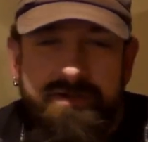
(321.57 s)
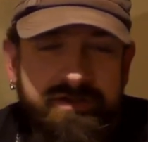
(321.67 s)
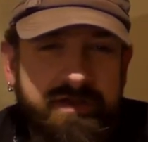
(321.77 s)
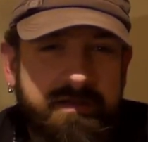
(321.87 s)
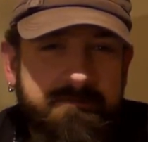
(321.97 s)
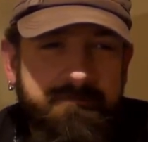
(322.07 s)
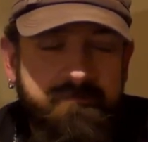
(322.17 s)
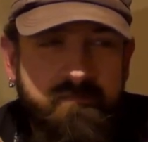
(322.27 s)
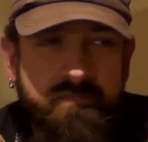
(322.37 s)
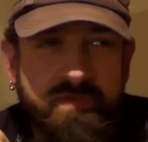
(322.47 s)
in your tongue,
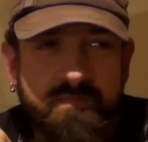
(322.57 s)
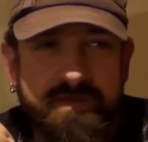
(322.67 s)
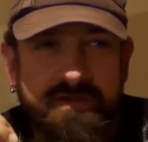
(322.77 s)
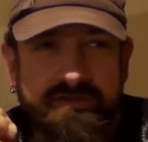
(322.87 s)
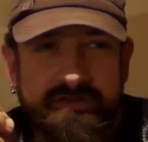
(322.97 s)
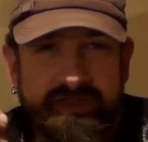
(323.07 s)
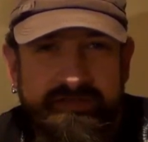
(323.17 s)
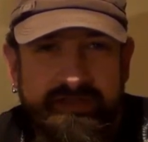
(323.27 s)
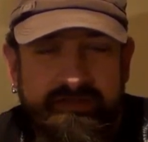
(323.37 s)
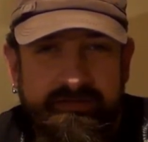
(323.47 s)
but you're
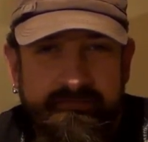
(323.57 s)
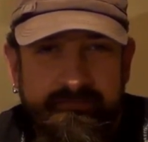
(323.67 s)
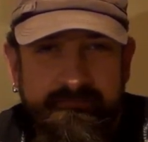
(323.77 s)
getting like a